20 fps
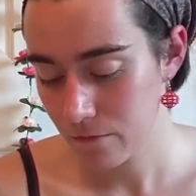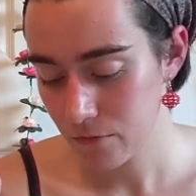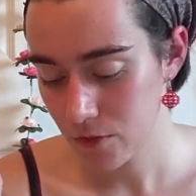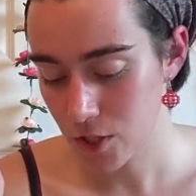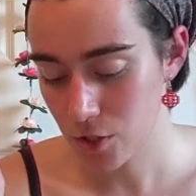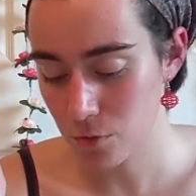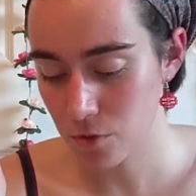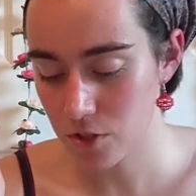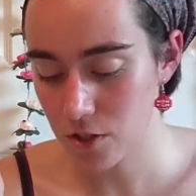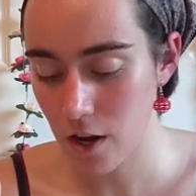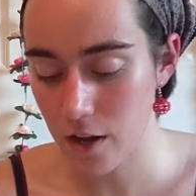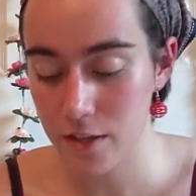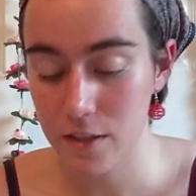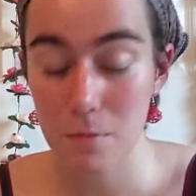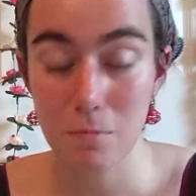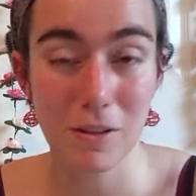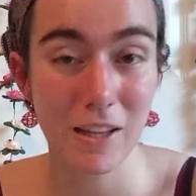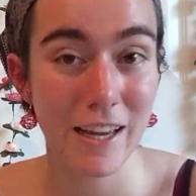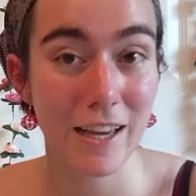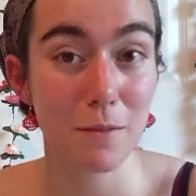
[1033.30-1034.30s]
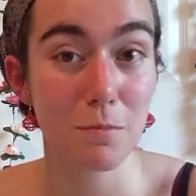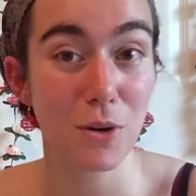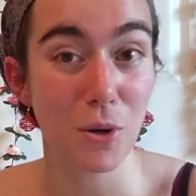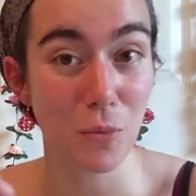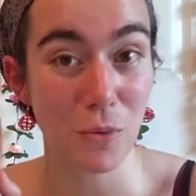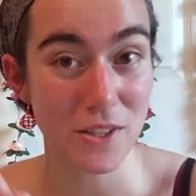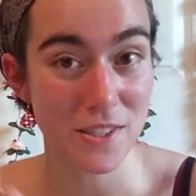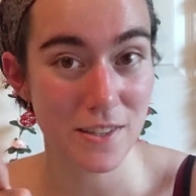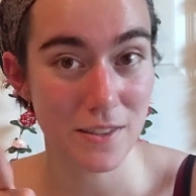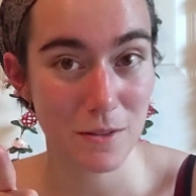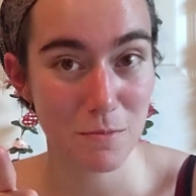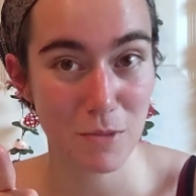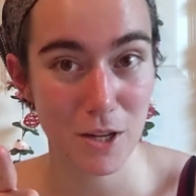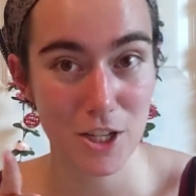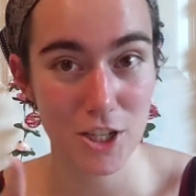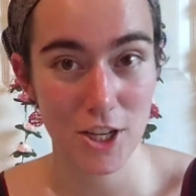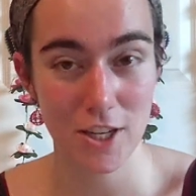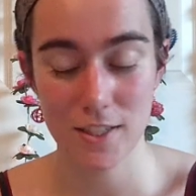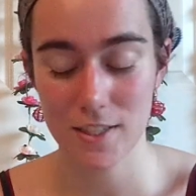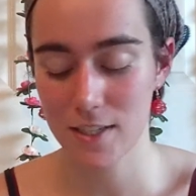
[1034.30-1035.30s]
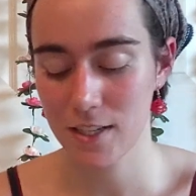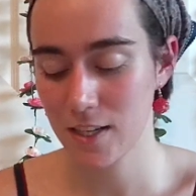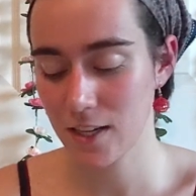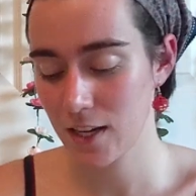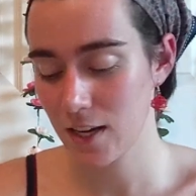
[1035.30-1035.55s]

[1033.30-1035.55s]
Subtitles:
this was not in the plan, but it was in the budget.